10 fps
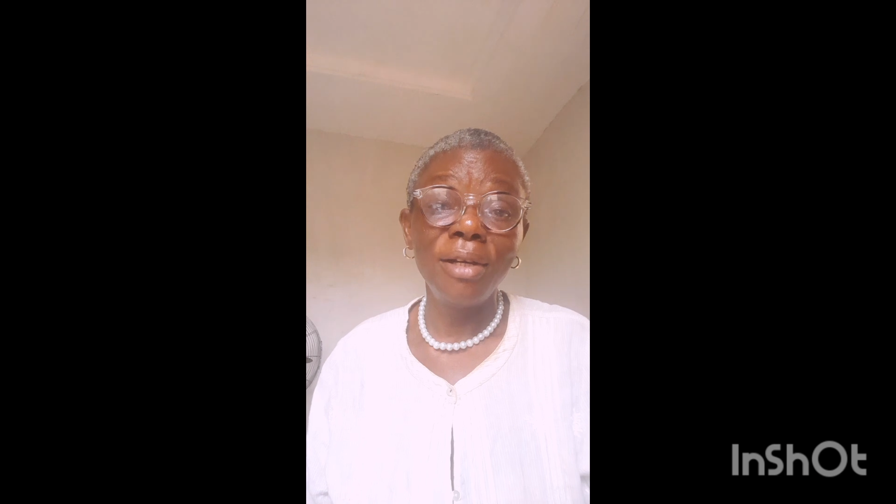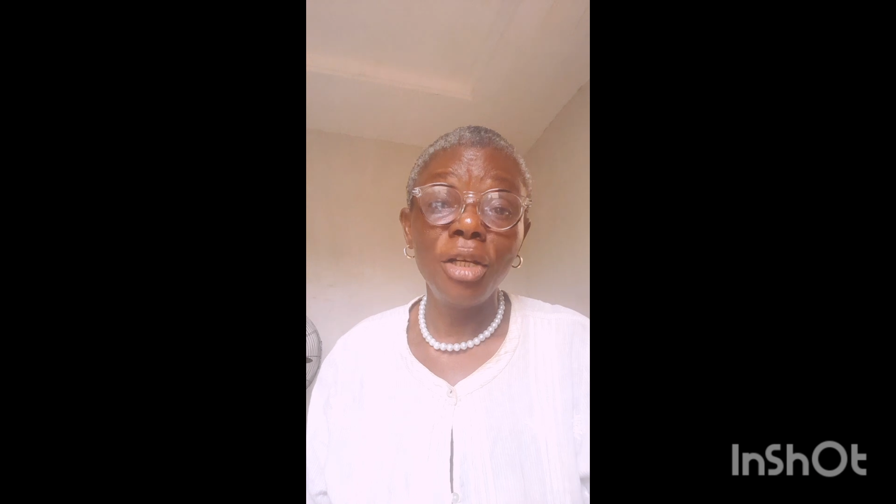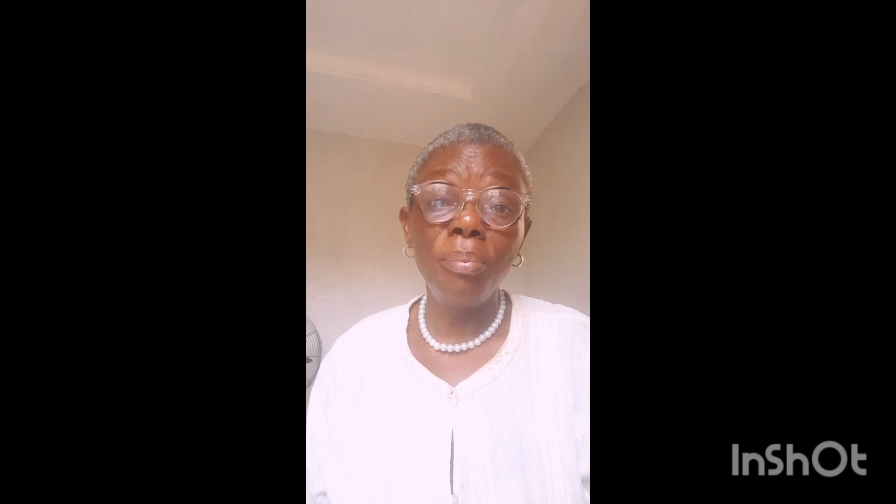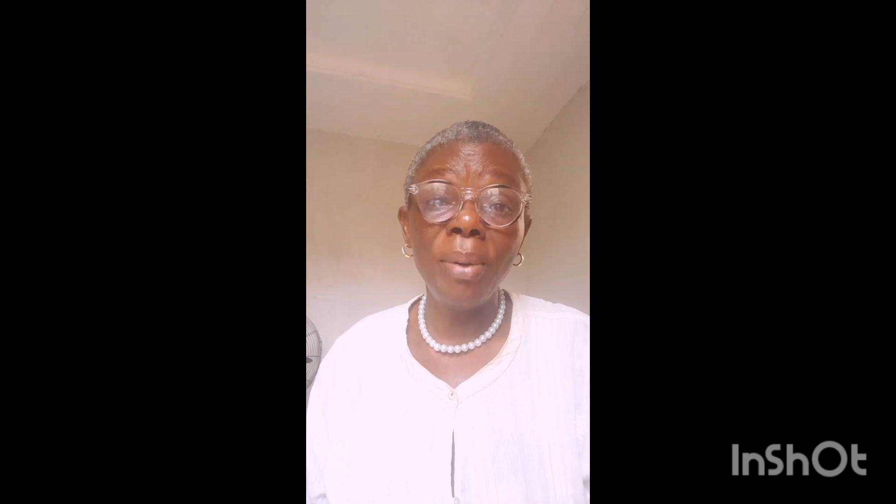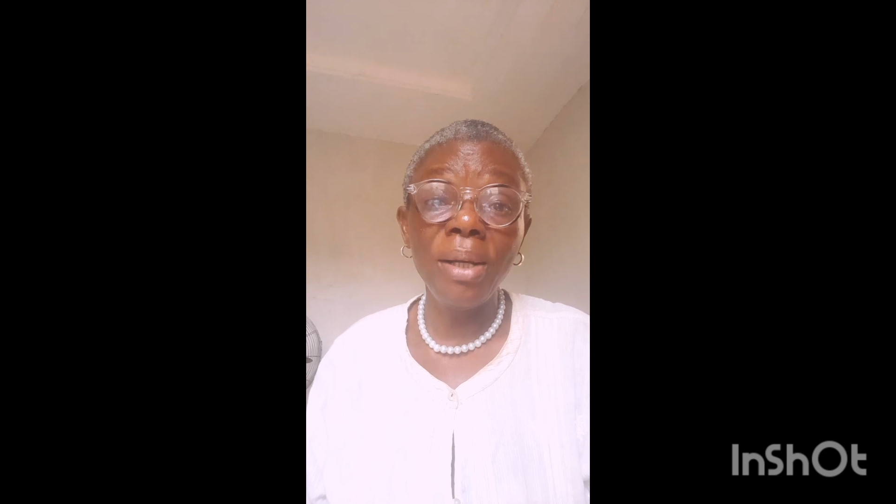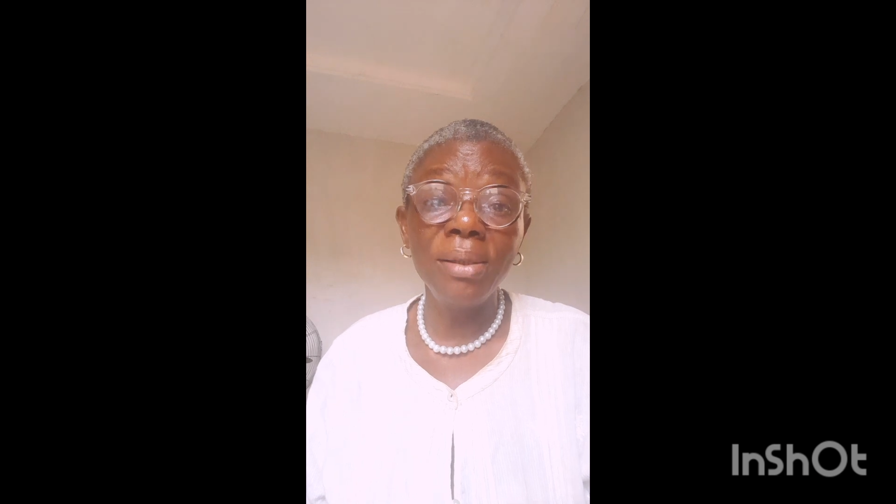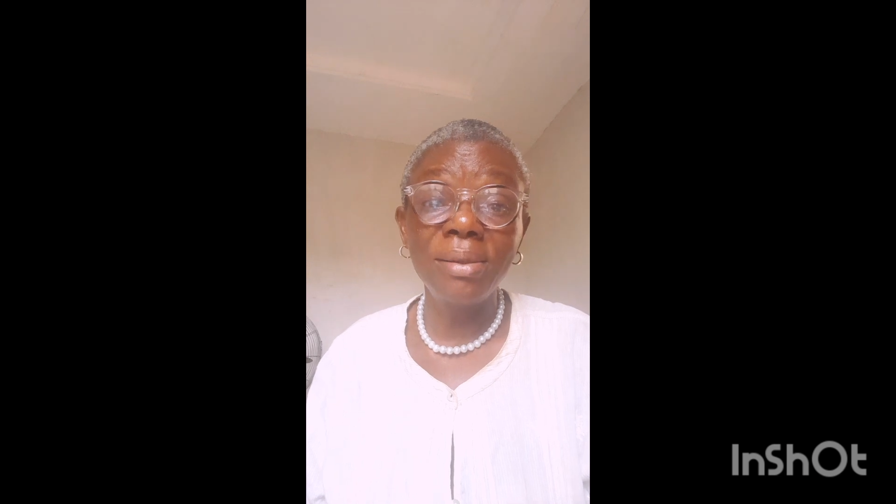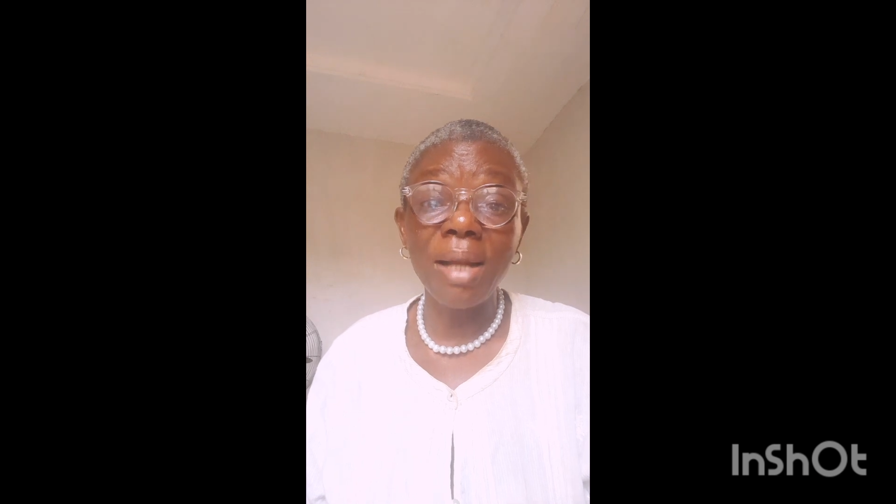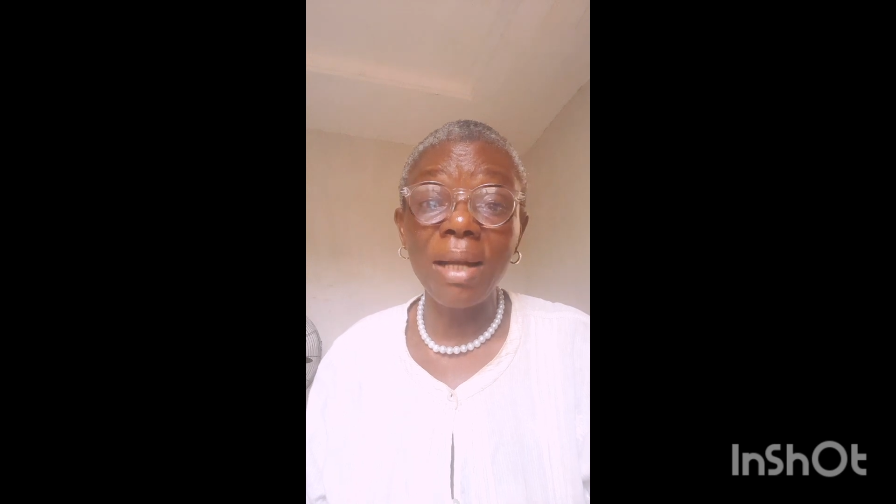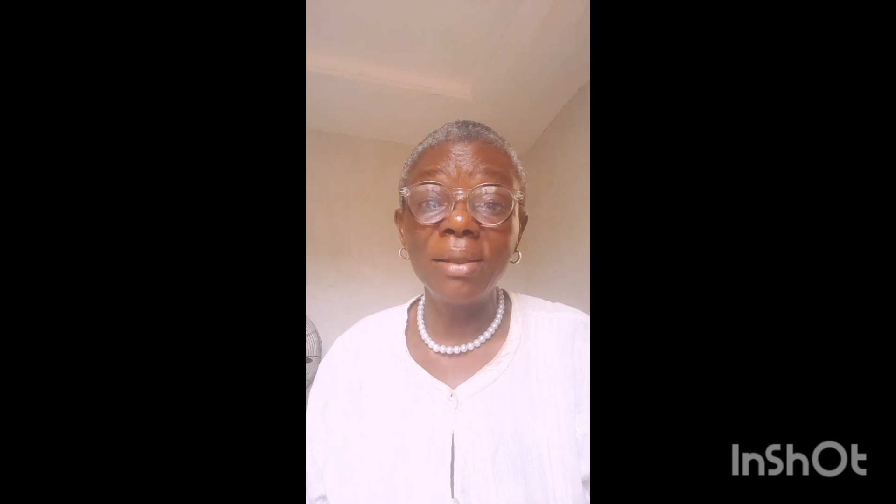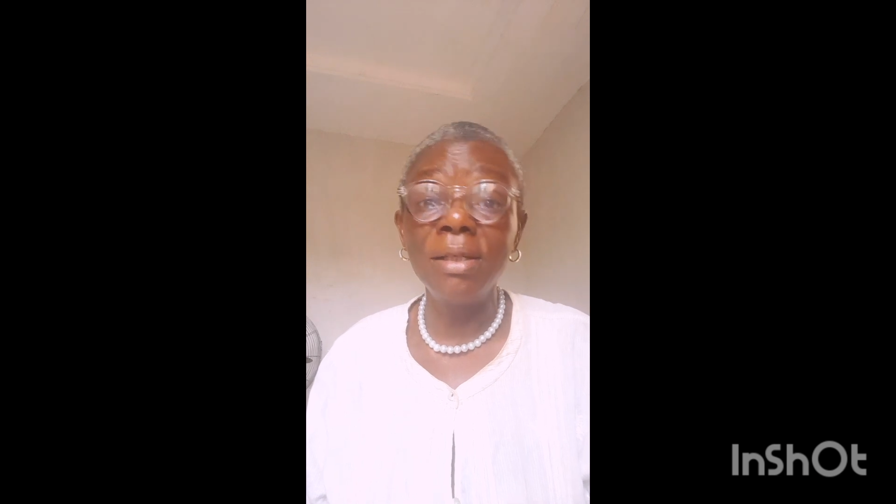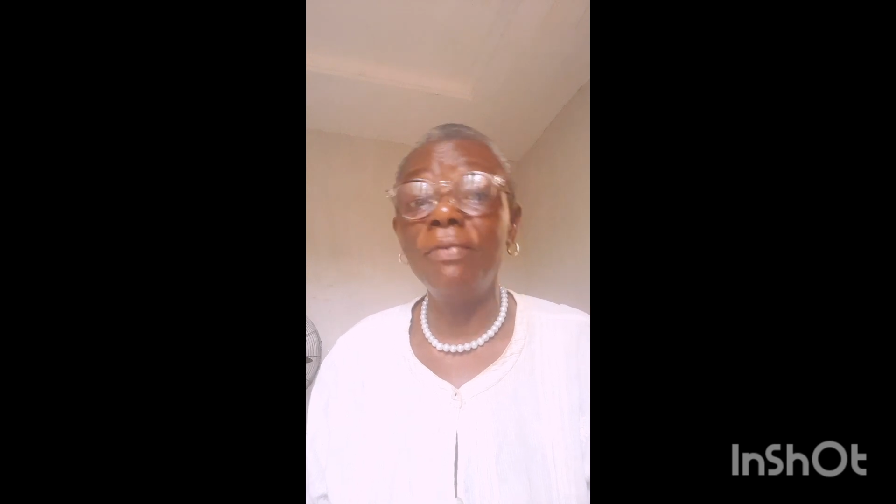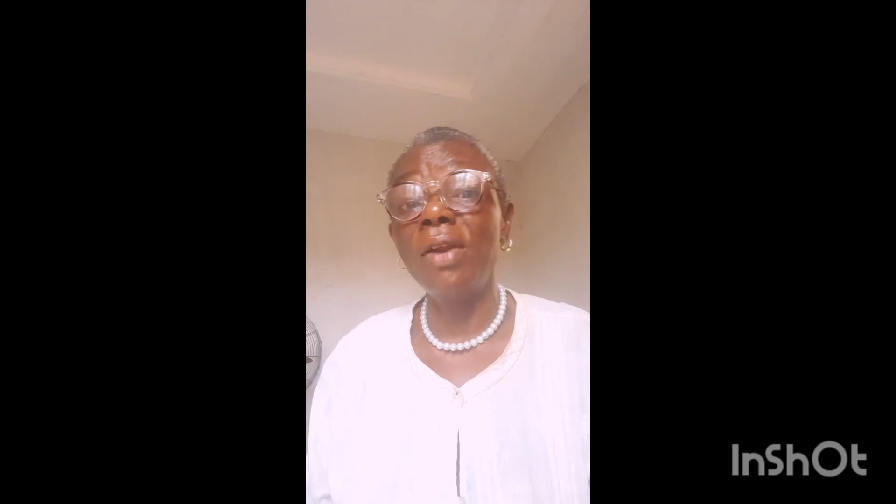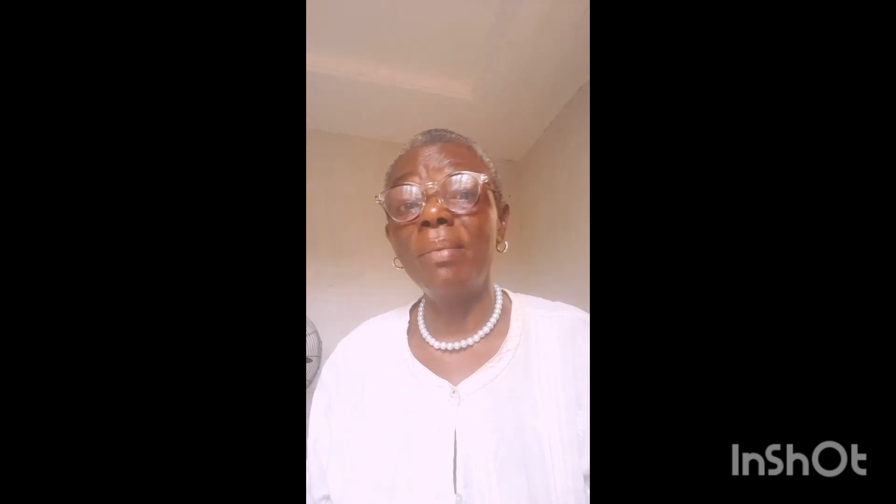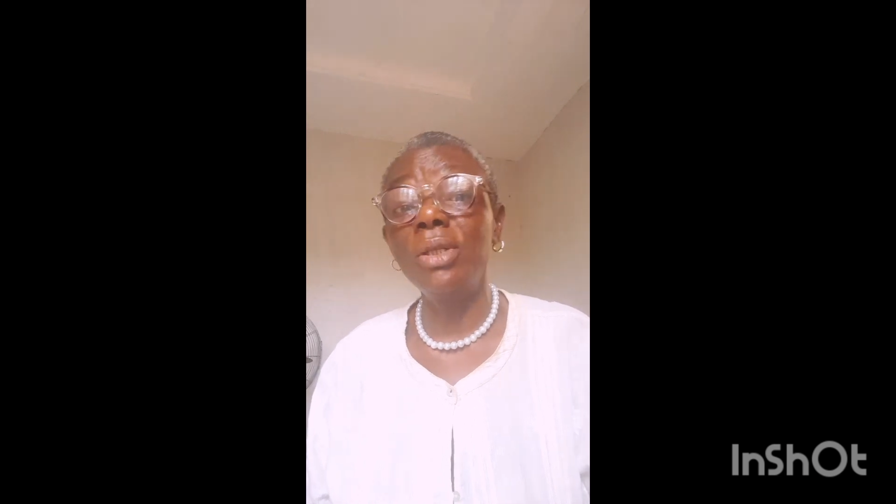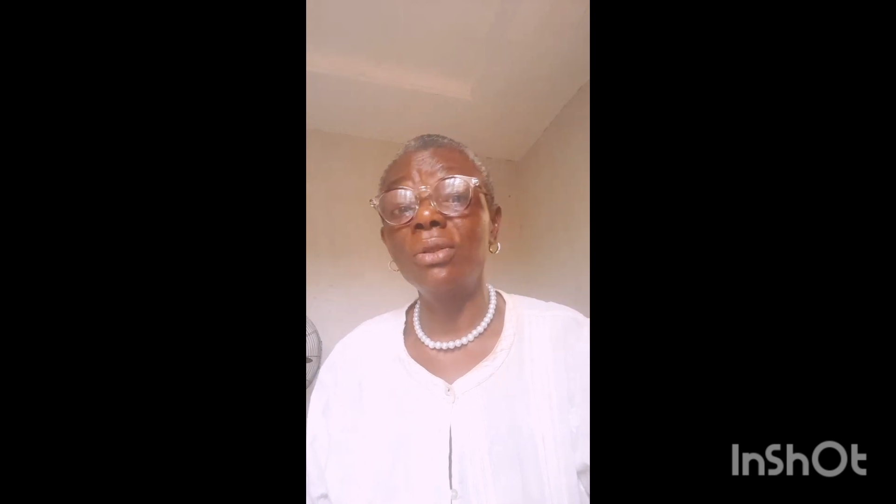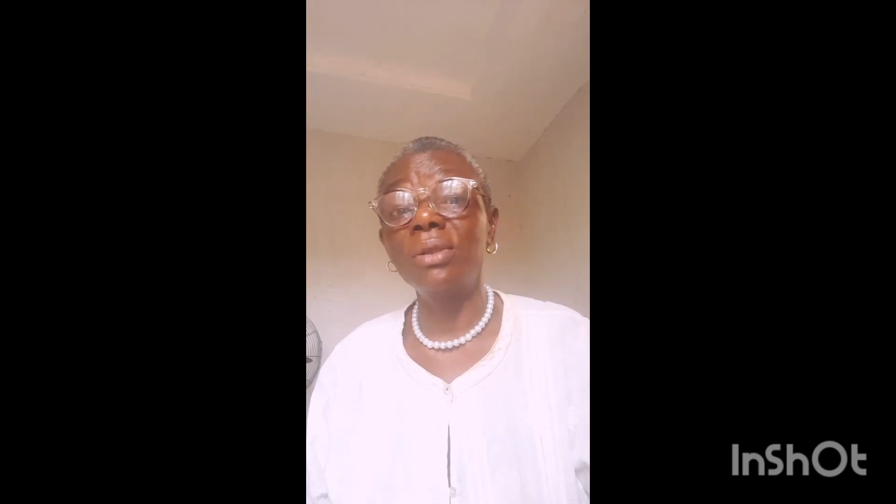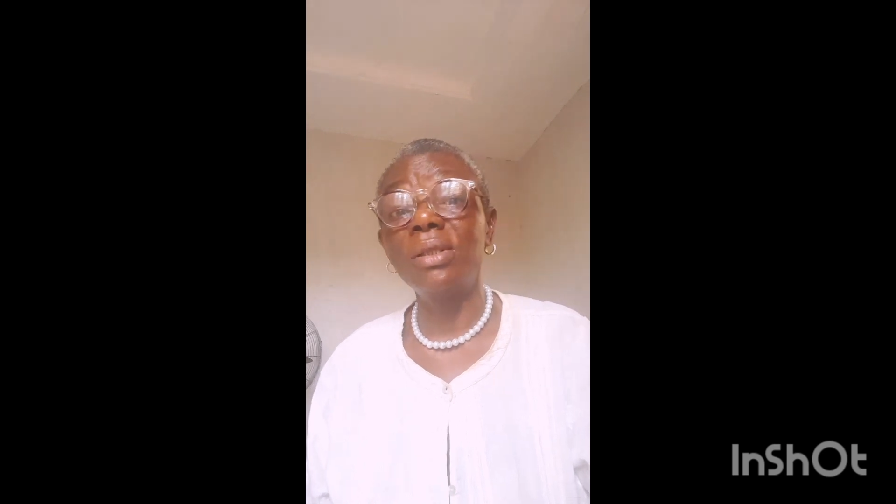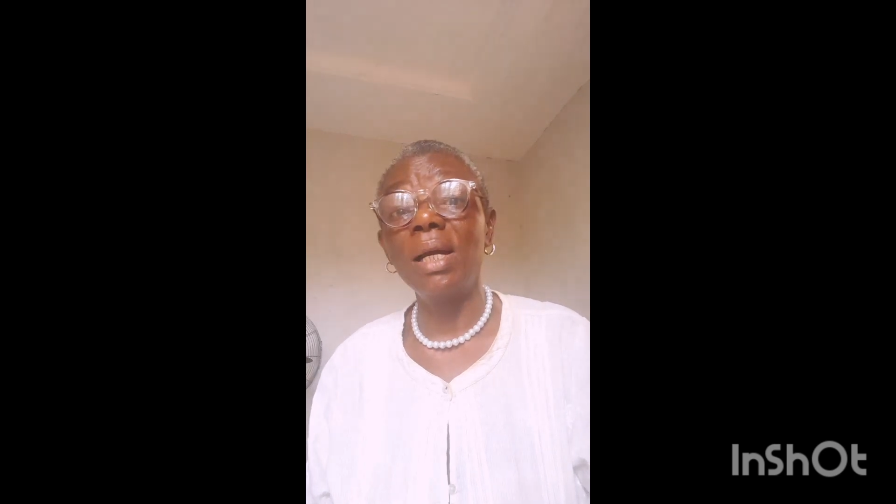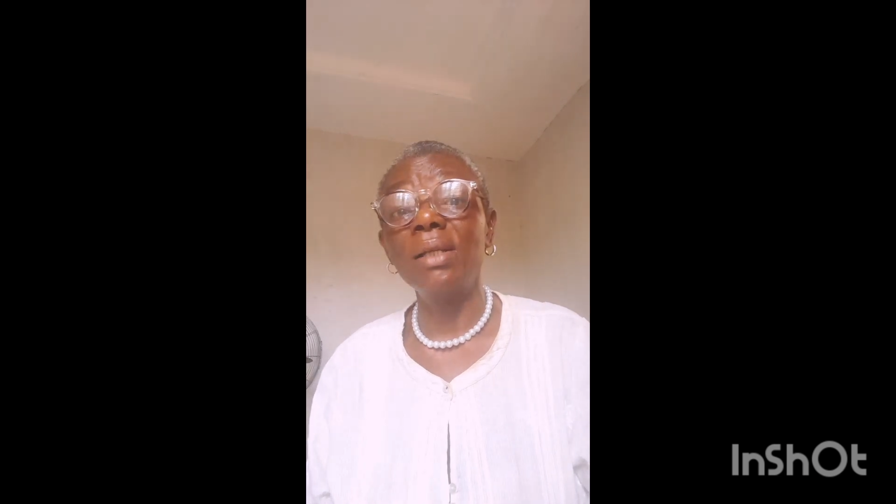the pain start, the
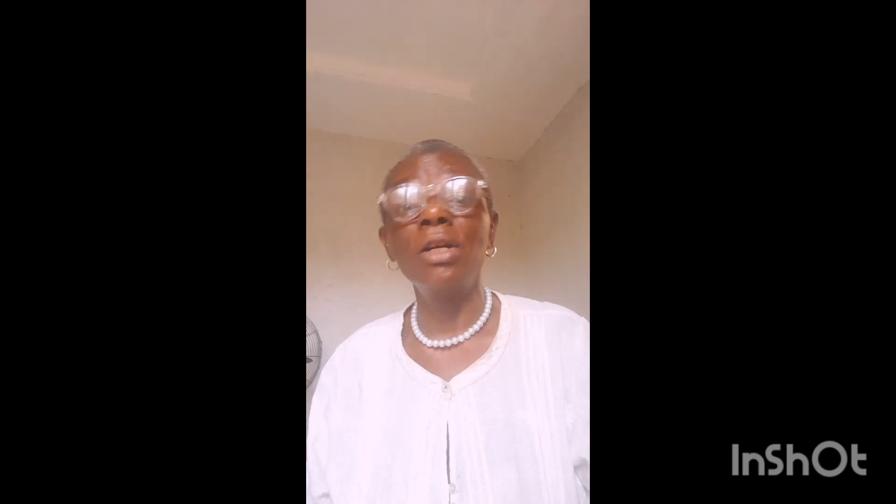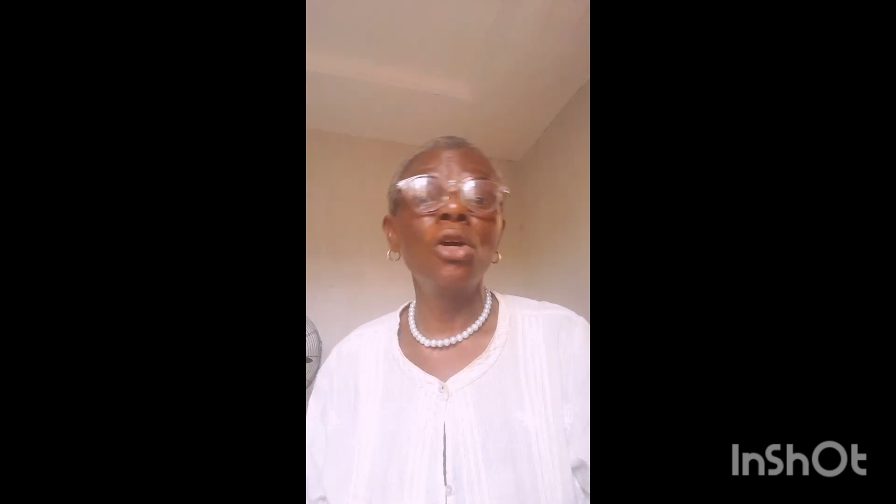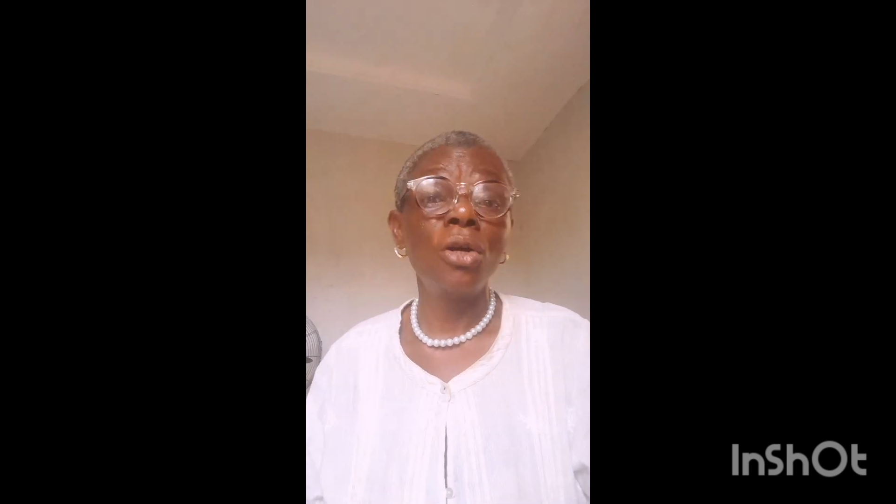inflammation start,